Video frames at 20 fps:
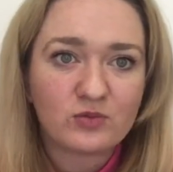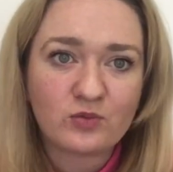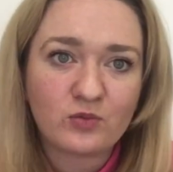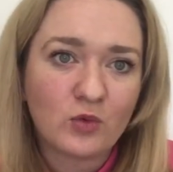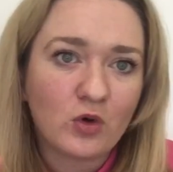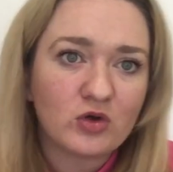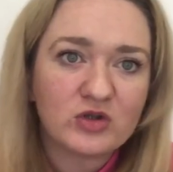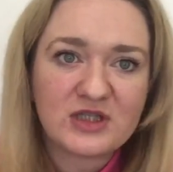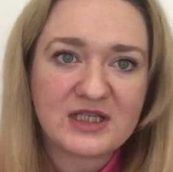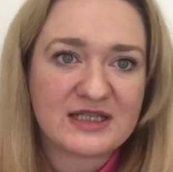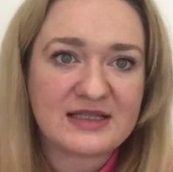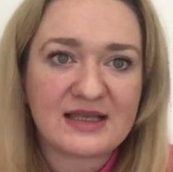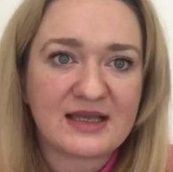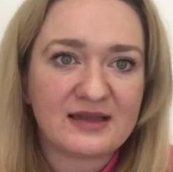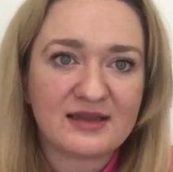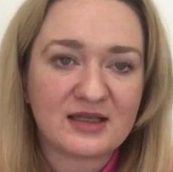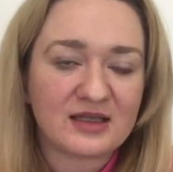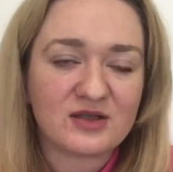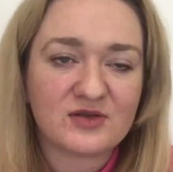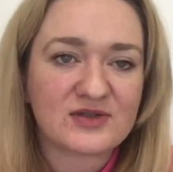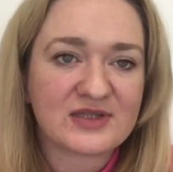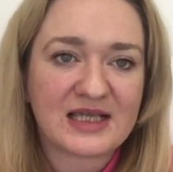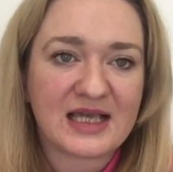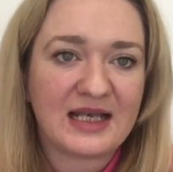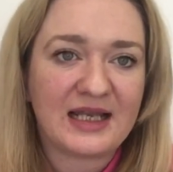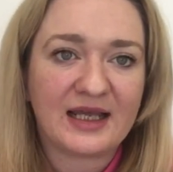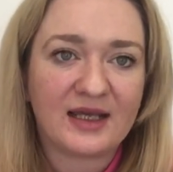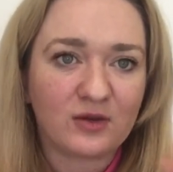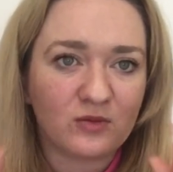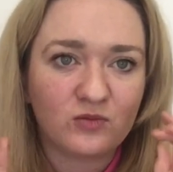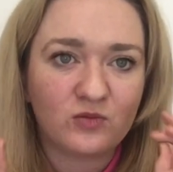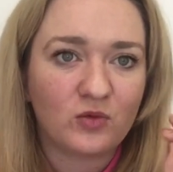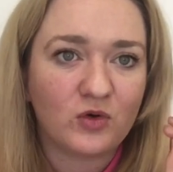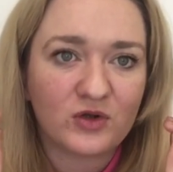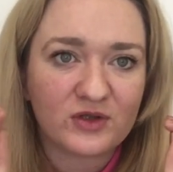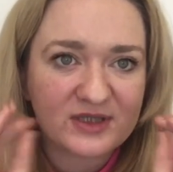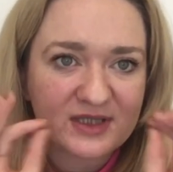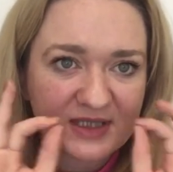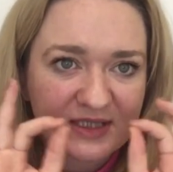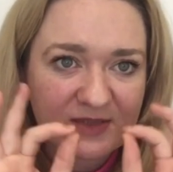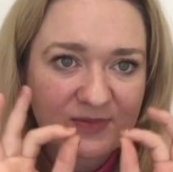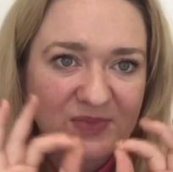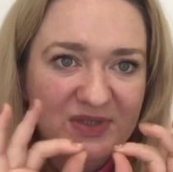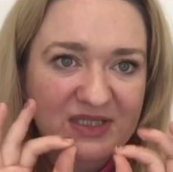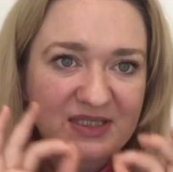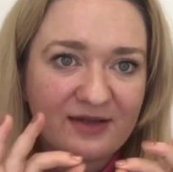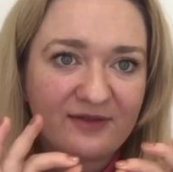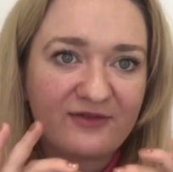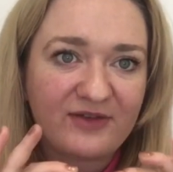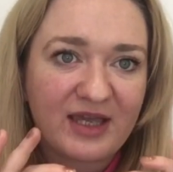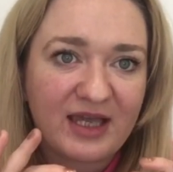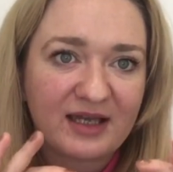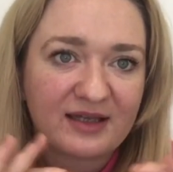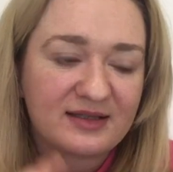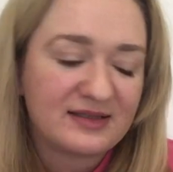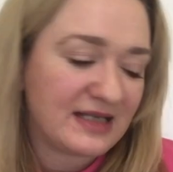What is it that you're selling? What's the specific